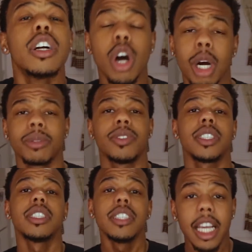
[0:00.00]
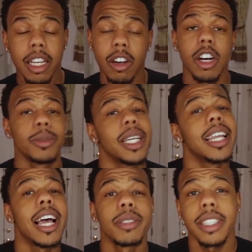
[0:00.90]
carbs versus net carbs
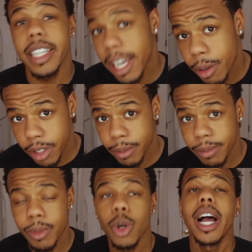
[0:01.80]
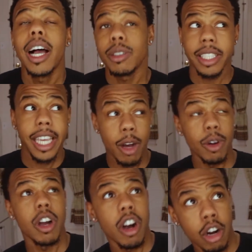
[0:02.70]
and how to count them or how to
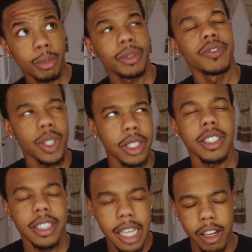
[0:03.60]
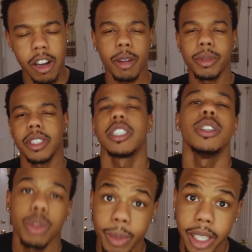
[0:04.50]
count carbs versus net carbs
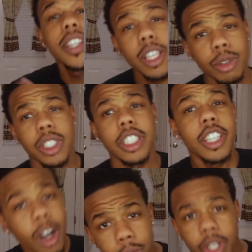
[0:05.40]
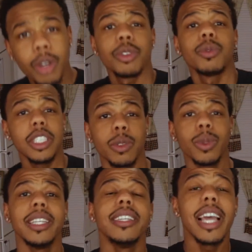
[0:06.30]
excuse me for those that don't know the reason
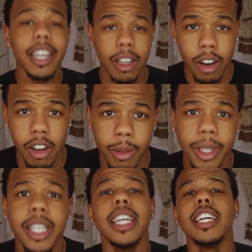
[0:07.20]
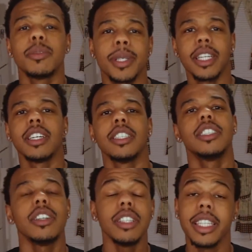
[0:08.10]
we net carb is because
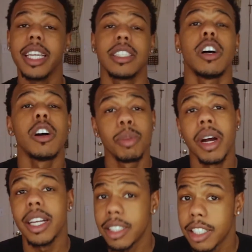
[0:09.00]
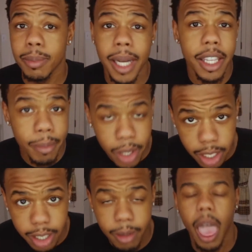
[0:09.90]
certain things aren't processed by the
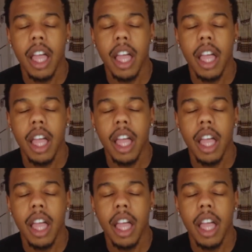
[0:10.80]
body